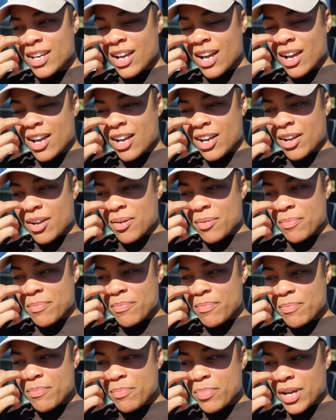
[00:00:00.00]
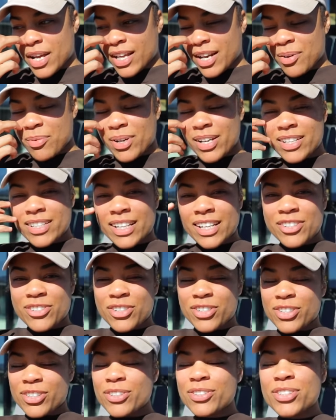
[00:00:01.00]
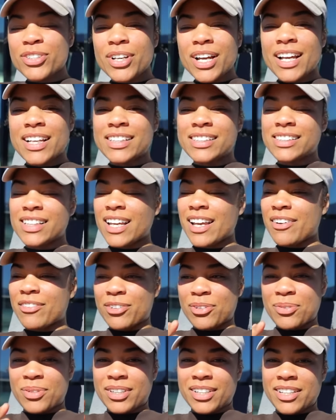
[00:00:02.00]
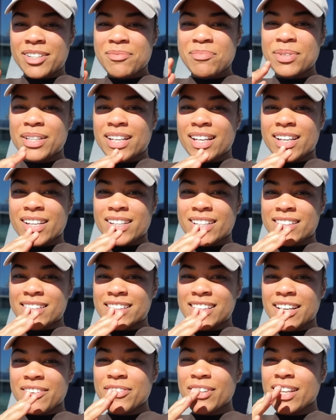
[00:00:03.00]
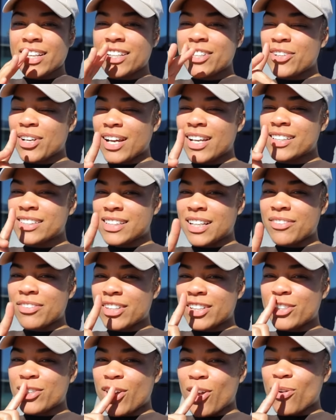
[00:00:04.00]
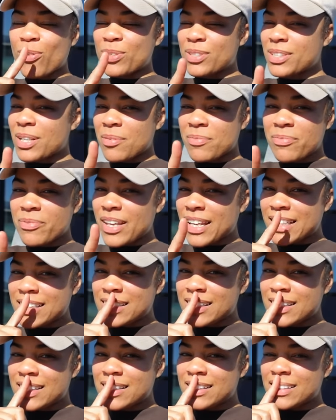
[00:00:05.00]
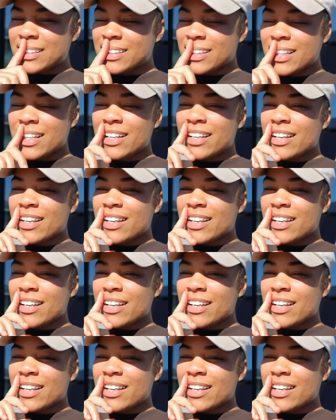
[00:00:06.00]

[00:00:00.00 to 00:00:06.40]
Um, but I wanted to introduce you guys to everyone because I feel like you guys definitely know some faces